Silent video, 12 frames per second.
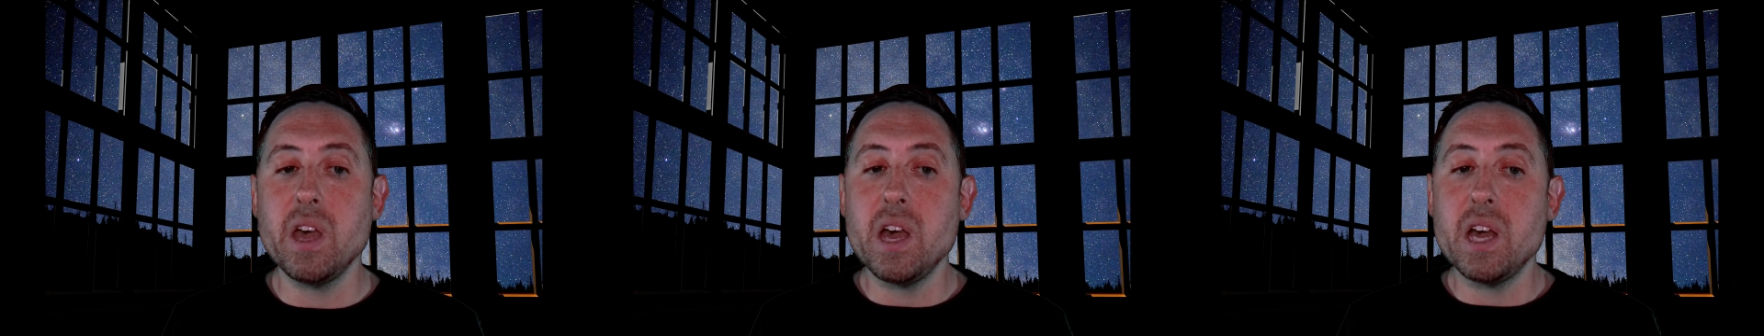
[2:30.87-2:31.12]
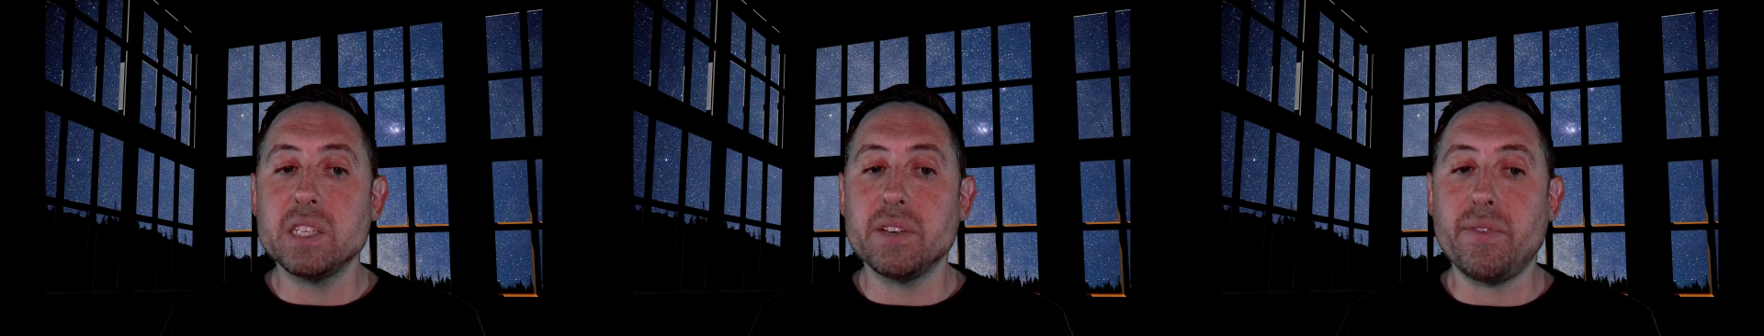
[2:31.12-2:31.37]

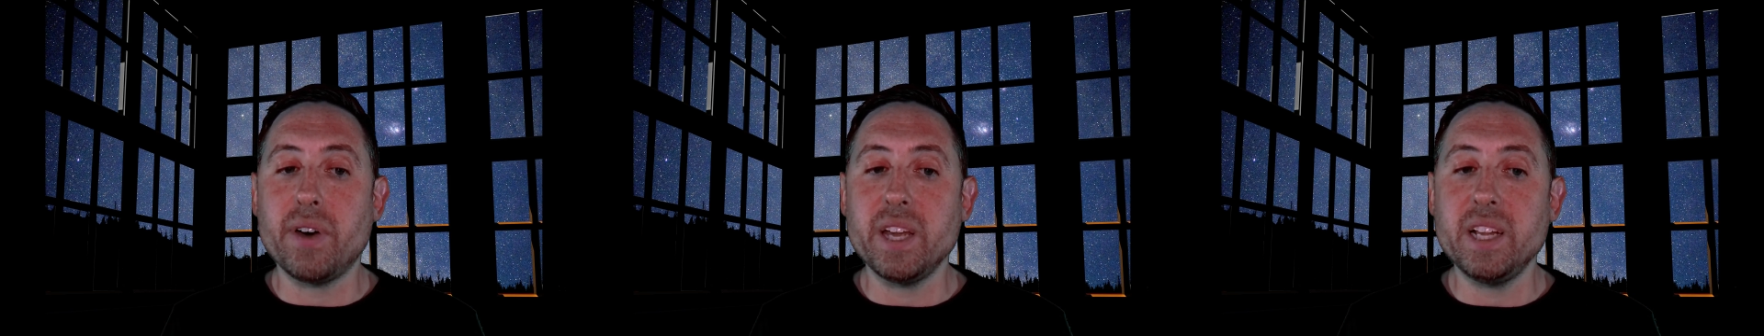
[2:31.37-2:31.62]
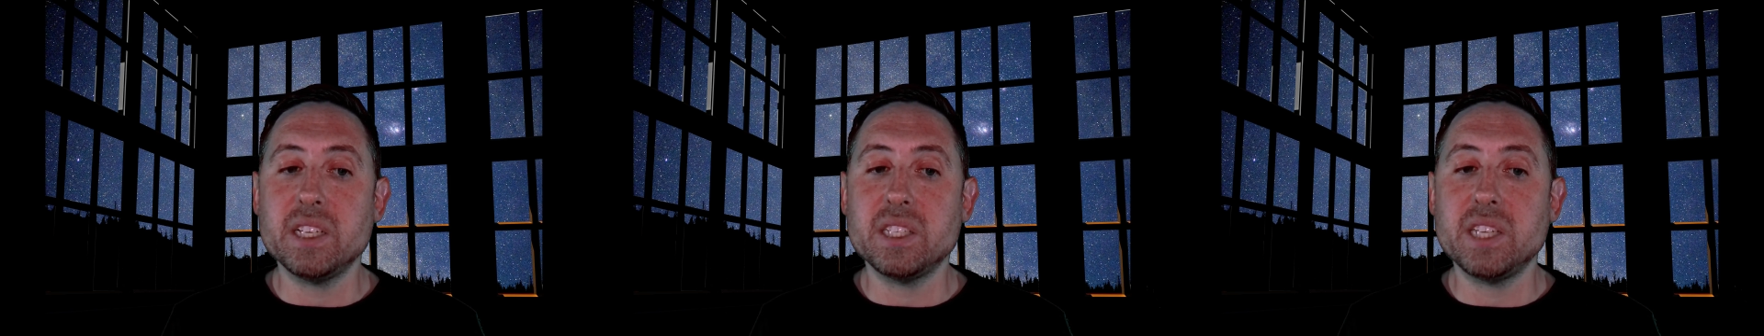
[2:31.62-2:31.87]
To
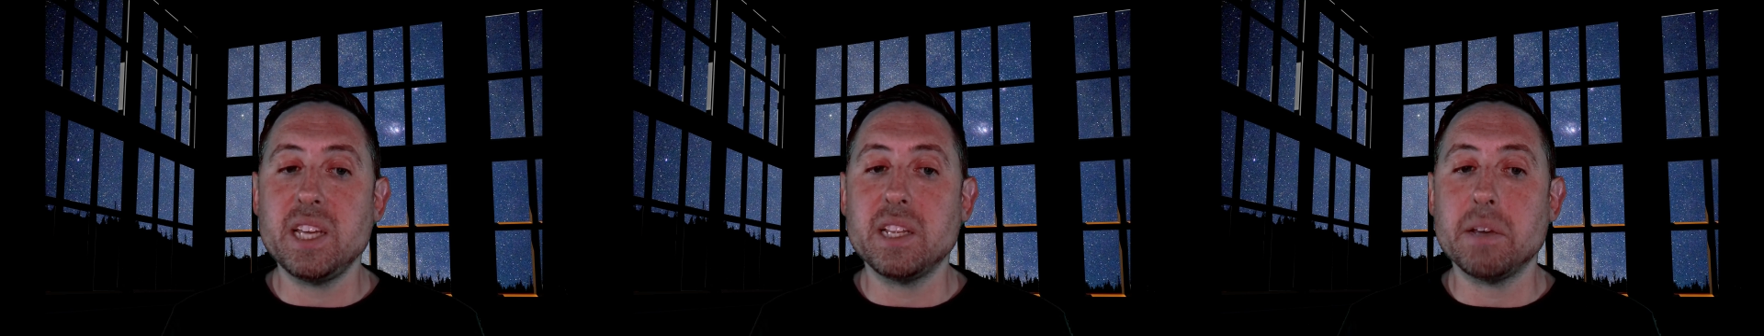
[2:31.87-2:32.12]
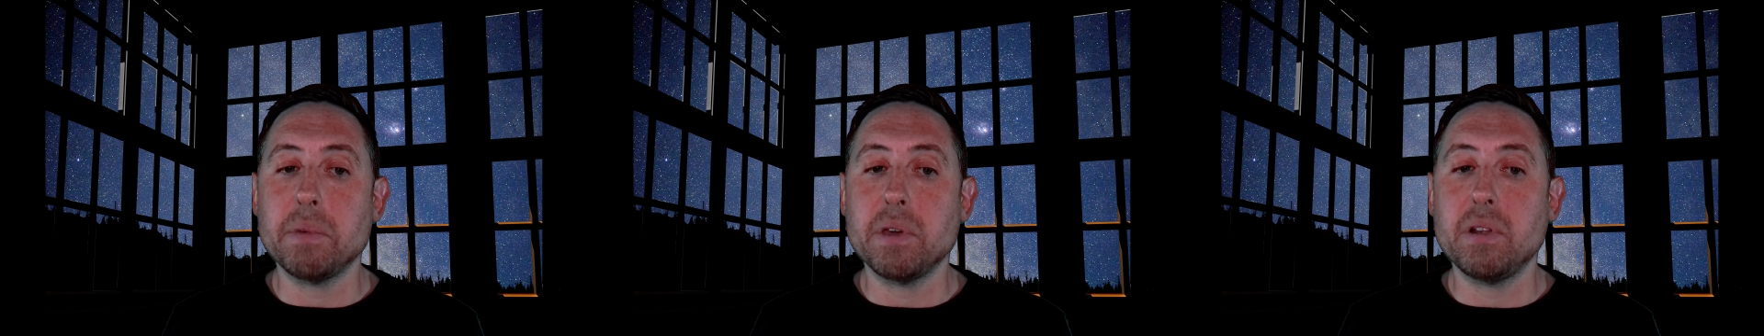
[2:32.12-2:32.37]
find
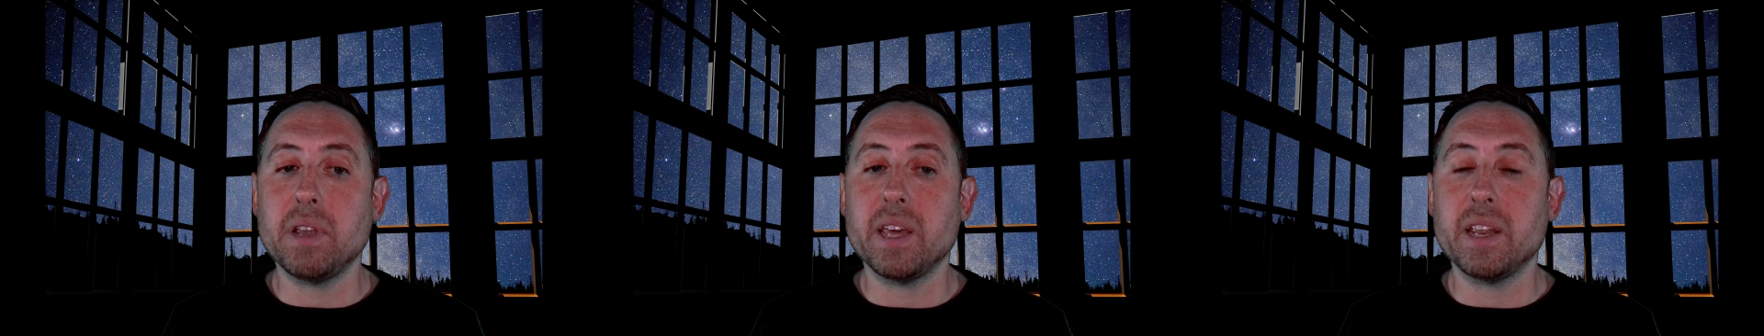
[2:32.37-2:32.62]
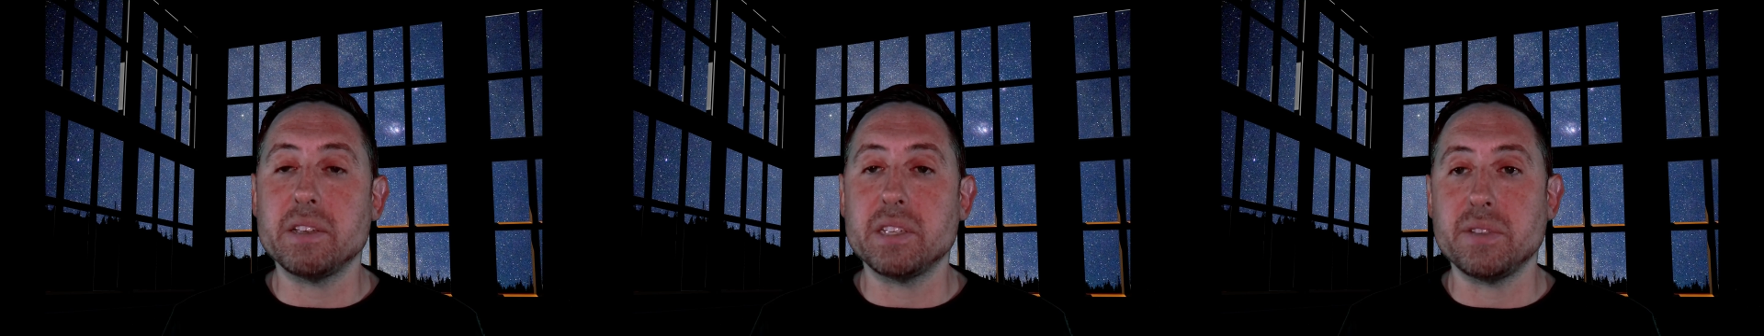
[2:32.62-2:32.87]
CW
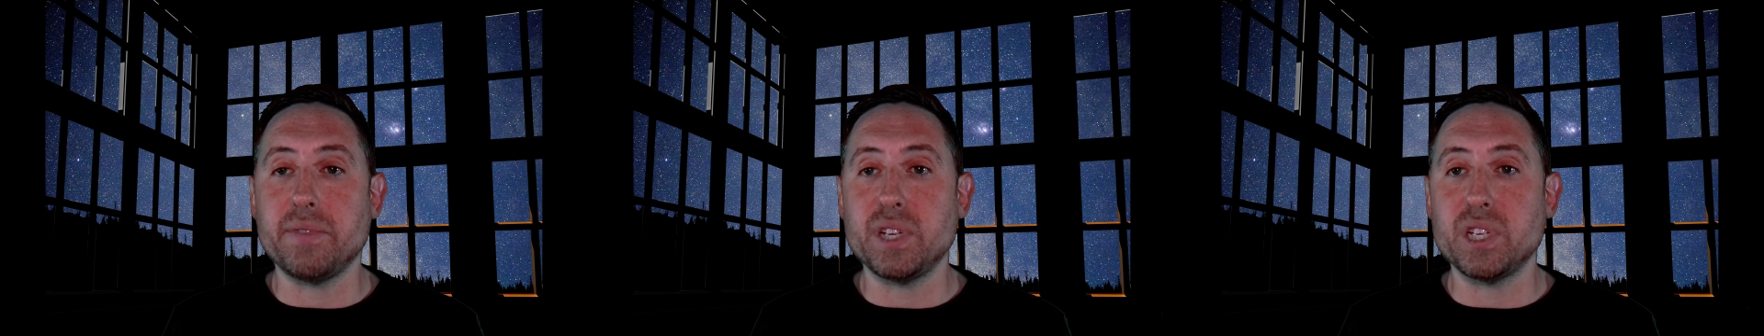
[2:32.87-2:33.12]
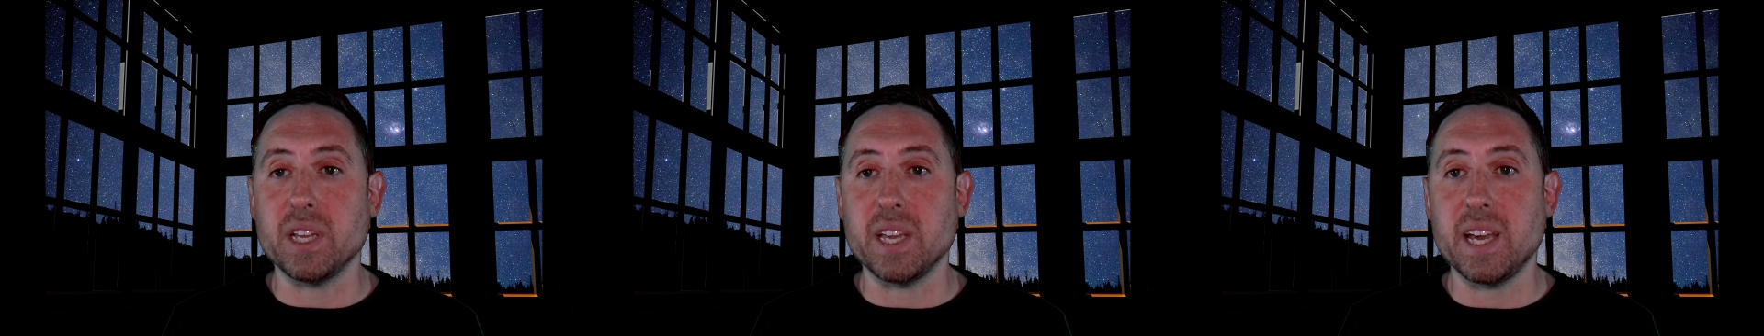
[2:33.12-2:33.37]
Leonis
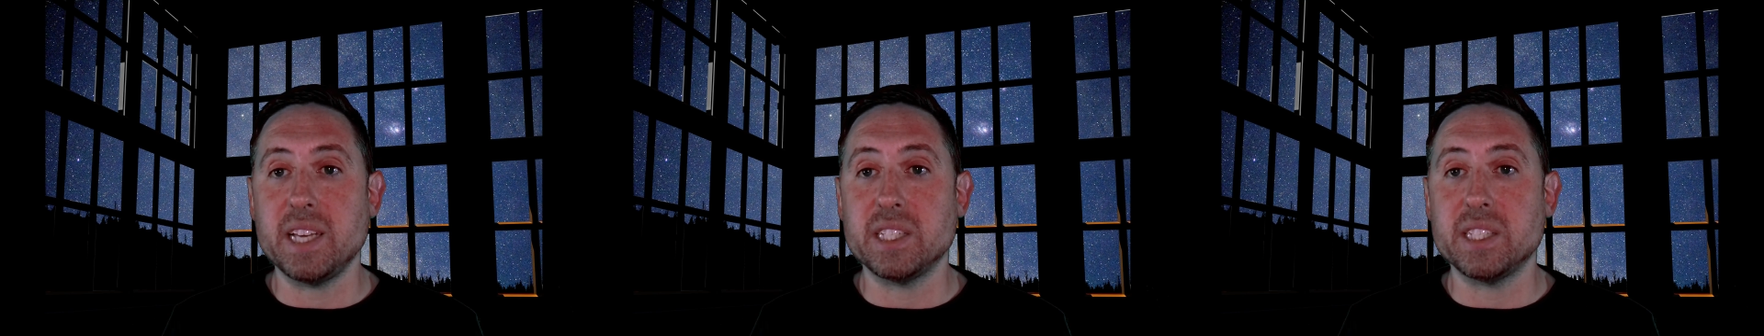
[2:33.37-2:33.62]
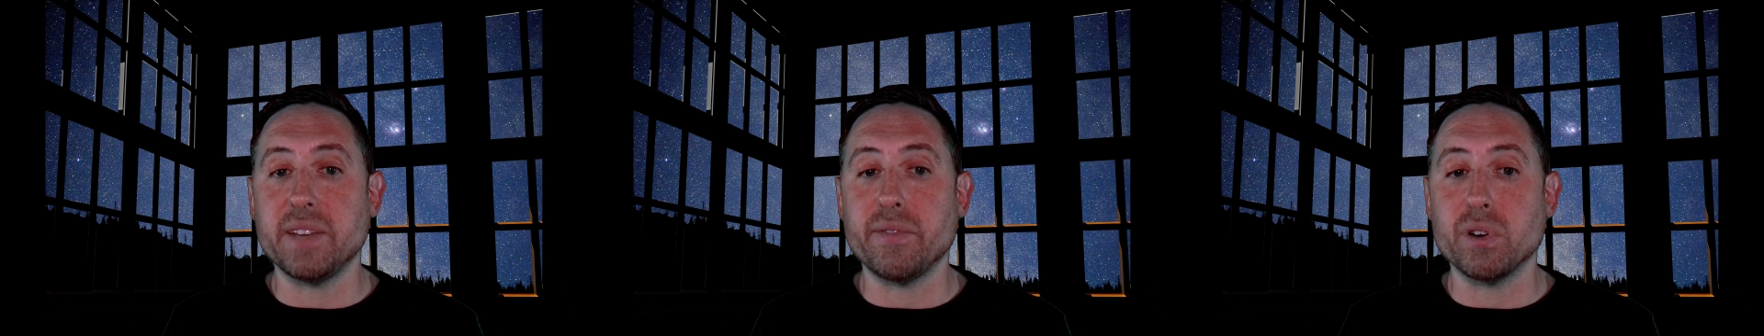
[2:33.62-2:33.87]
visually is
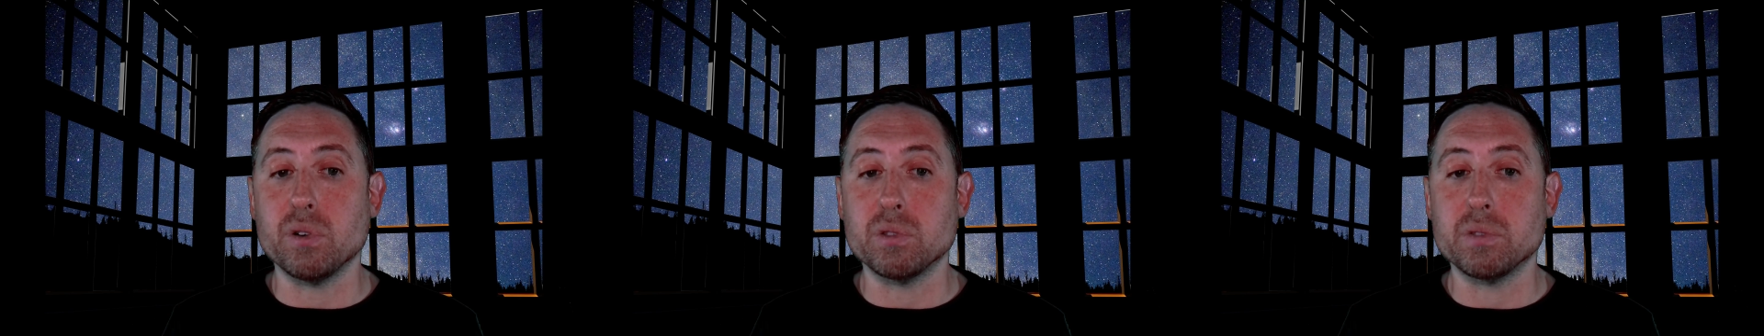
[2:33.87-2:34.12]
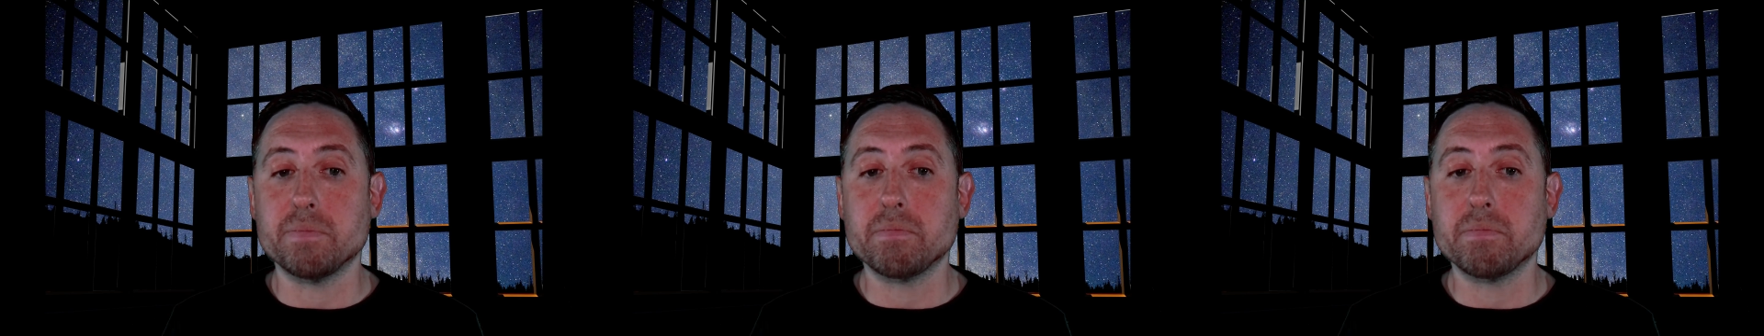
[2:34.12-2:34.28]
difficult,